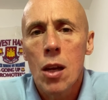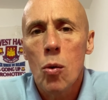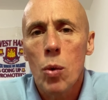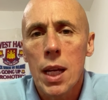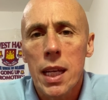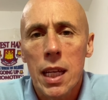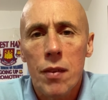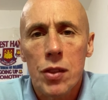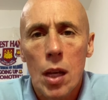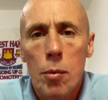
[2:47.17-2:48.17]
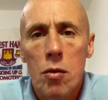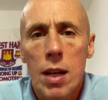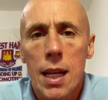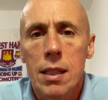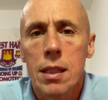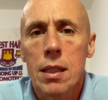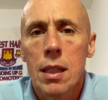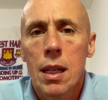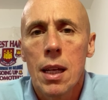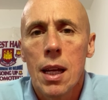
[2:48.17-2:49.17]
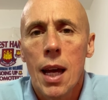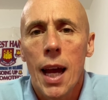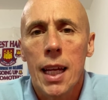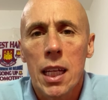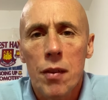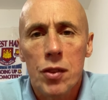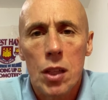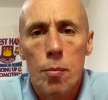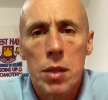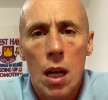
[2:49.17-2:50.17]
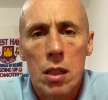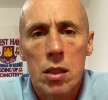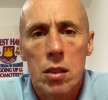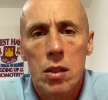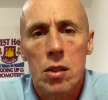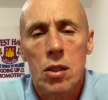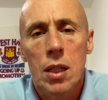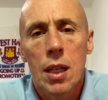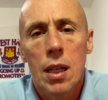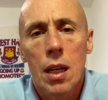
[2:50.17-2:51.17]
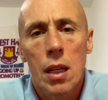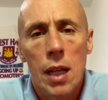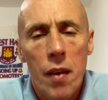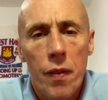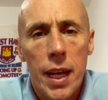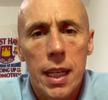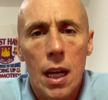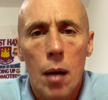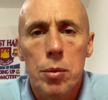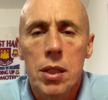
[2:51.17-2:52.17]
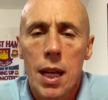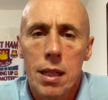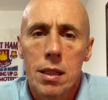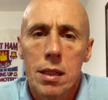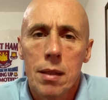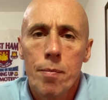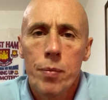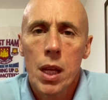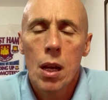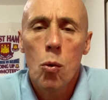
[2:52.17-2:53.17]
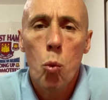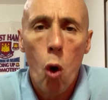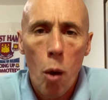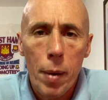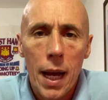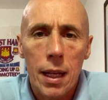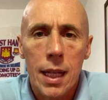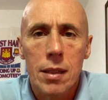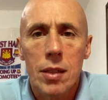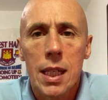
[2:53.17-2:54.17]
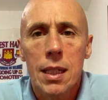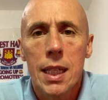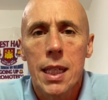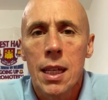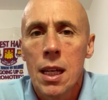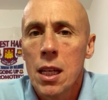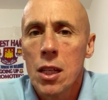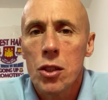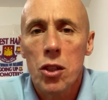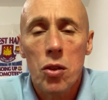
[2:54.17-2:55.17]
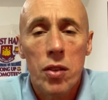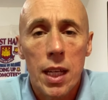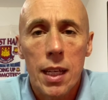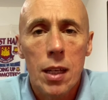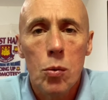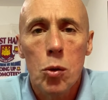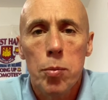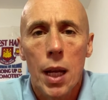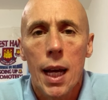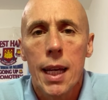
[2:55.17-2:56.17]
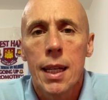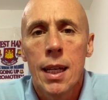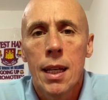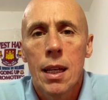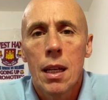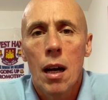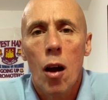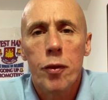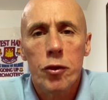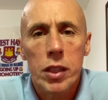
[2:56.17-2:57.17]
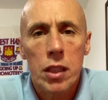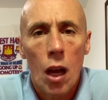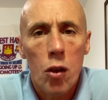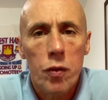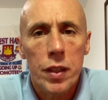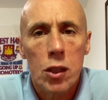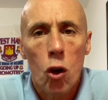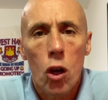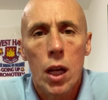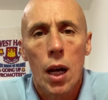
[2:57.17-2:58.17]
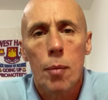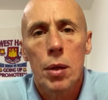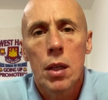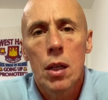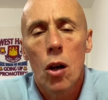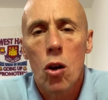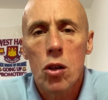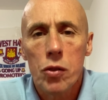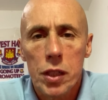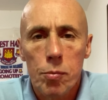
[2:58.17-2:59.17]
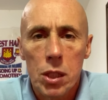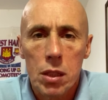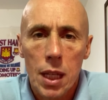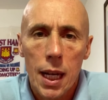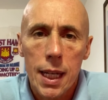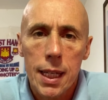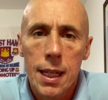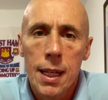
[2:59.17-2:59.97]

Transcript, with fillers: Will he give some a rest and give some youngsters an FA Cup test? What about Lanzini? Do you think he will play? after his COVID cock up on Christmas Day.